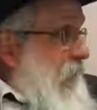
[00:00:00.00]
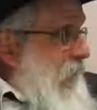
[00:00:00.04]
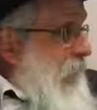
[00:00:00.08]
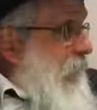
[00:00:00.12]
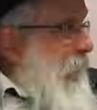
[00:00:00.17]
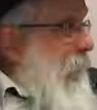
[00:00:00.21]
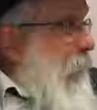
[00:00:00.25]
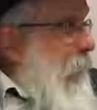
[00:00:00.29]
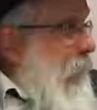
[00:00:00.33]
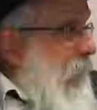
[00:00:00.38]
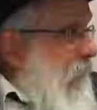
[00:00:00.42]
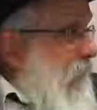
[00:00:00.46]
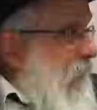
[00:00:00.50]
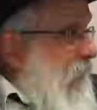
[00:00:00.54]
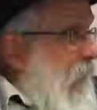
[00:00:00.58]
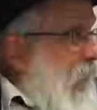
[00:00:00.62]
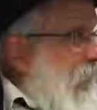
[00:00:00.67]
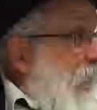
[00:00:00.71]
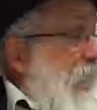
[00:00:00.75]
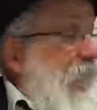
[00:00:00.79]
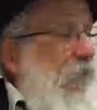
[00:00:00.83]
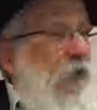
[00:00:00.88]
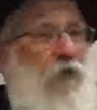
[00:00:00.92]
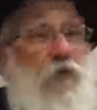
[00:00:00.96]

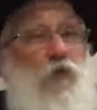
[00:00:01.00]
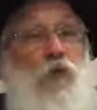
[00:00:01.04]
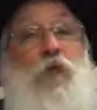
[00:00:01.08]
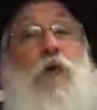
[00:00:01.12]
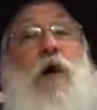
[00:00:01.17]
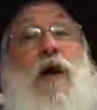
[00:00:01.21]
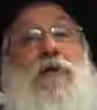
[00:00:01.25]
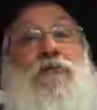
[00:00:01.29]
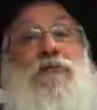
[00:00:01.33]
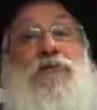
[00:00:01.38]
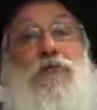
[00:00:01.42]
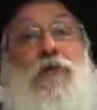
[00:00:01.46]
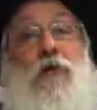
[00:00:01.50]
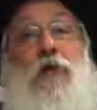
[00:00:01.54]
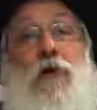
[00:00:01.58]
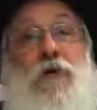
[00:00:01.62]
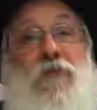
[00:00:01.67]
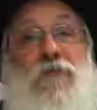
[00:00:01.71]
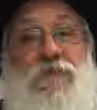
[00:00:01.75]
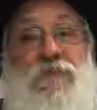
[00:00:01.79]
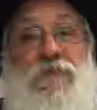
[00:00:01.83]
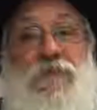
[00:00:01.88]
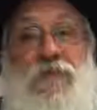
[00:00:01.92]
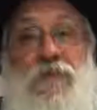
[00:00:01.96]
washed
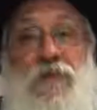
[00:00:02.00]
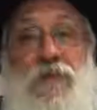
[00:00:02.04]
off